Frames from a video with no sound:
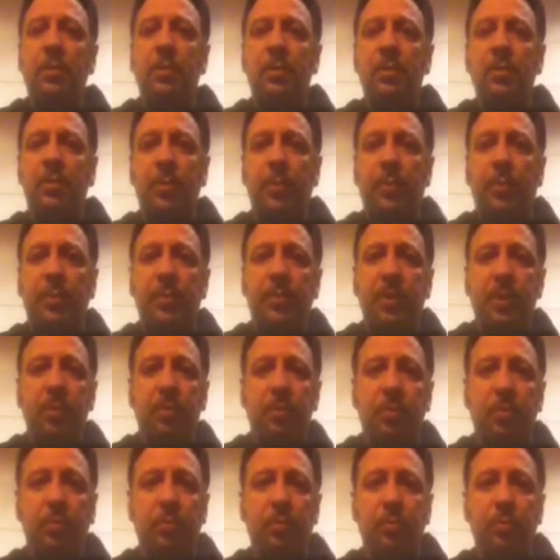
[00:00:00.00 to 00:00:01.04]
there's the
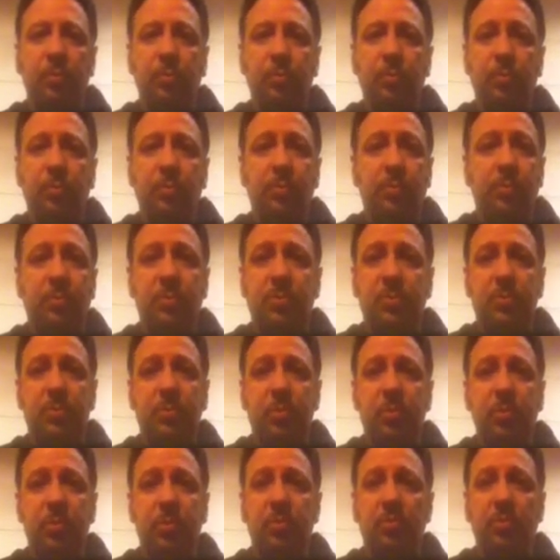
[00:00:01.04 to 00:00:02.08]
potential
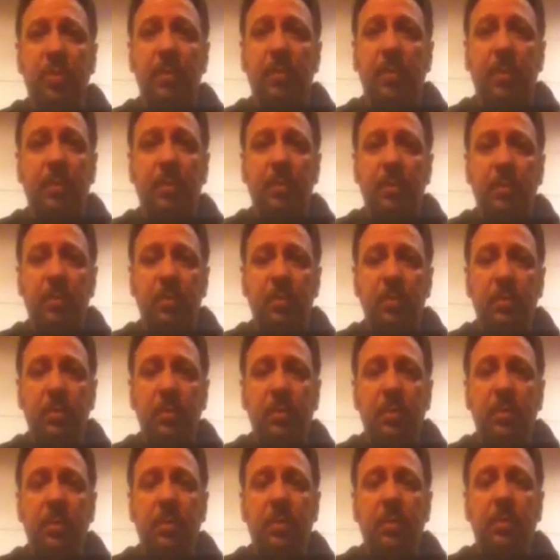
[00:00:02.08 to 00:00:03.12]
to just rip it.
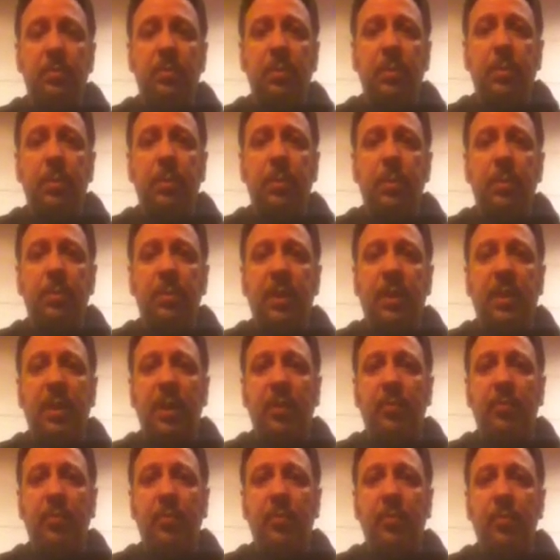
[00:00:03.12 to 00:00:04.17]
So we want to be
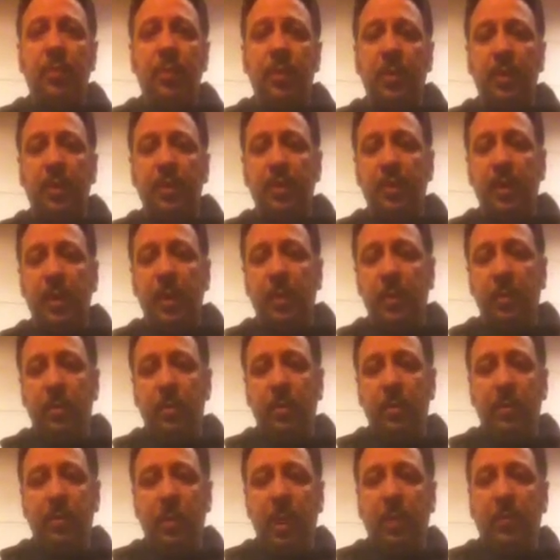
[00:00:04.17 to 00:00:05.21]
careful that
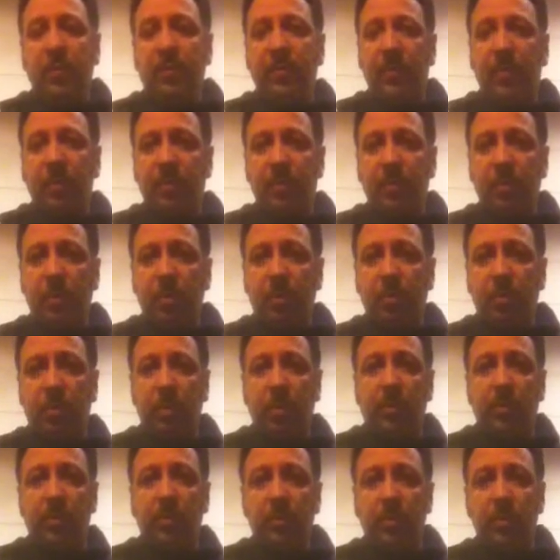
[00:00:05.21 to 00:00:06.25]
the top of our snare
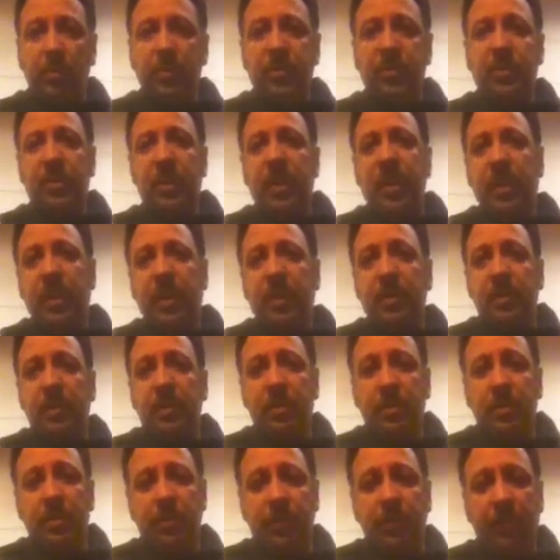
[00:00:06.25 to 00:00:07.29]
drum stand
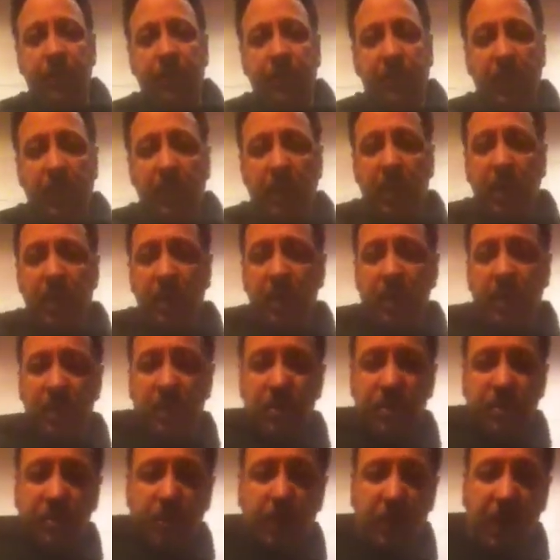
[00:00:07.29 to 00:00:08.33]
is
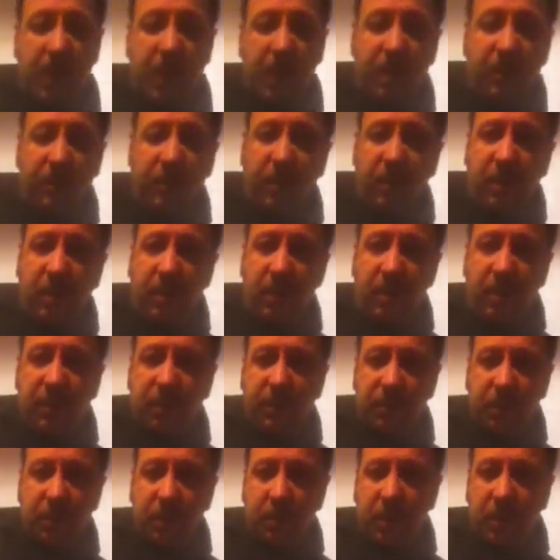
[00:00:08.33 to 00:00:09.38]
spread out far
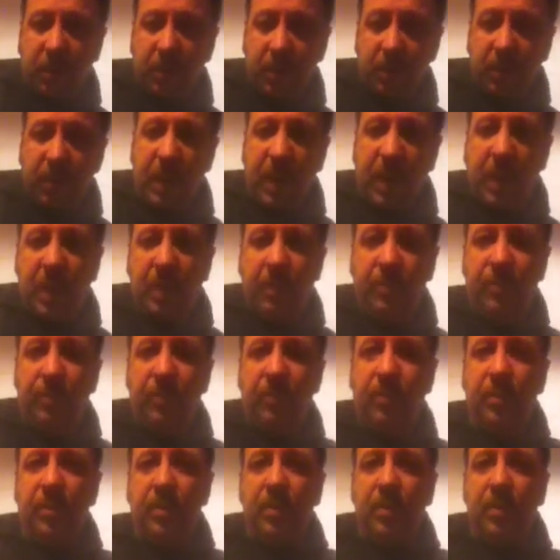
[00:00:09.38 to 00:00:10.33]
enough so we don't have